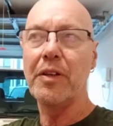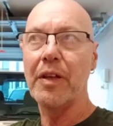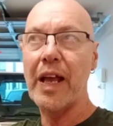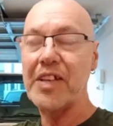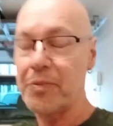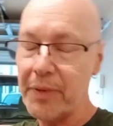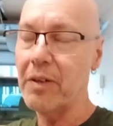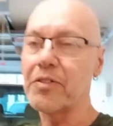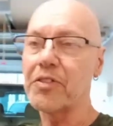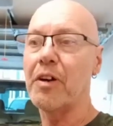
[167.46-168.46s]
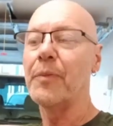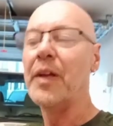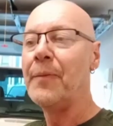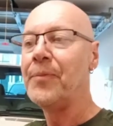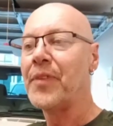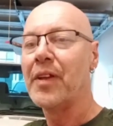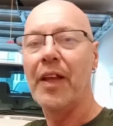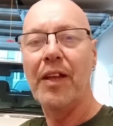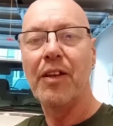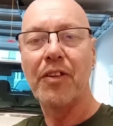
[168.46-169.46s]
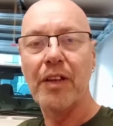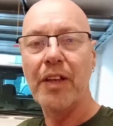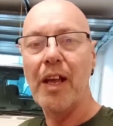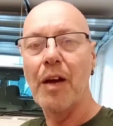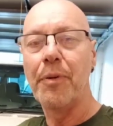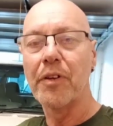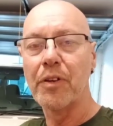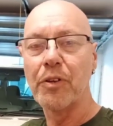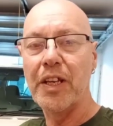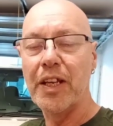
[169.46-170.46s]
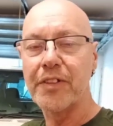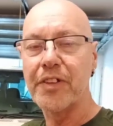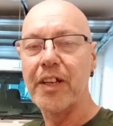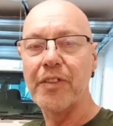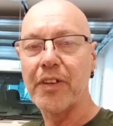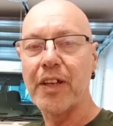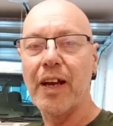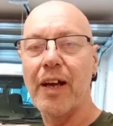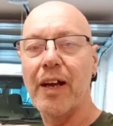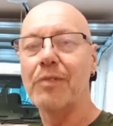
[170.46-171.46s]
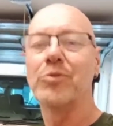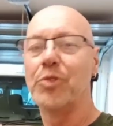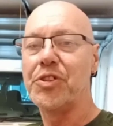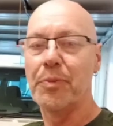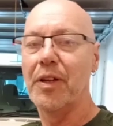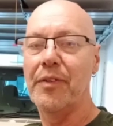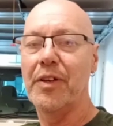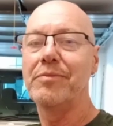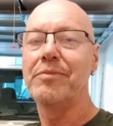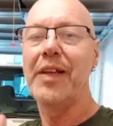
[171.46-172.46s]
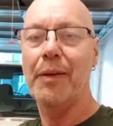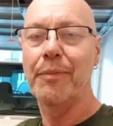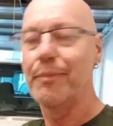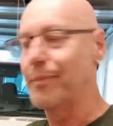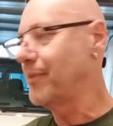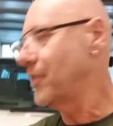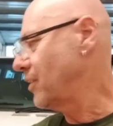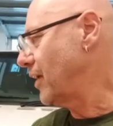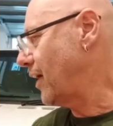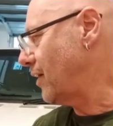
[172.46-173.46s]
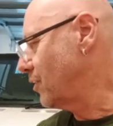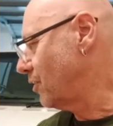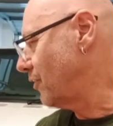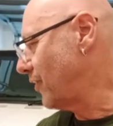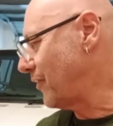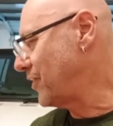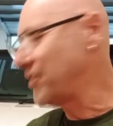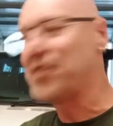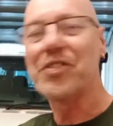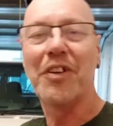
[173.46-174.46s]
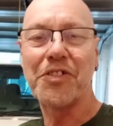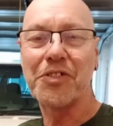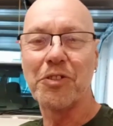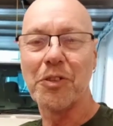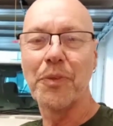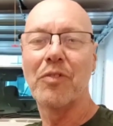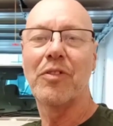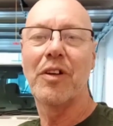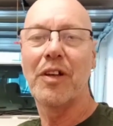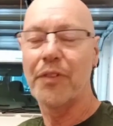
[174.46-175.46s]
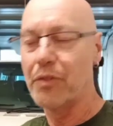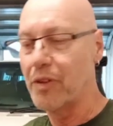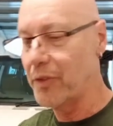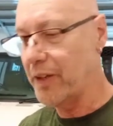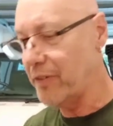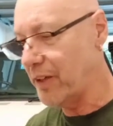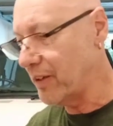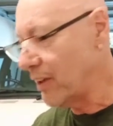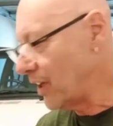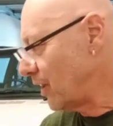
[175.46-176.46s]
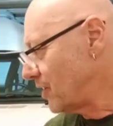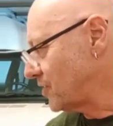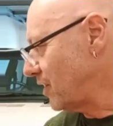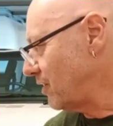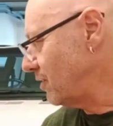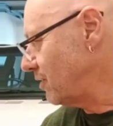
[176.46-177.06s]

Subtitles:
has to be on top. And upon looking underneath the car, would you believe it? Yep. Law of averages, I installed them the wrong way around. So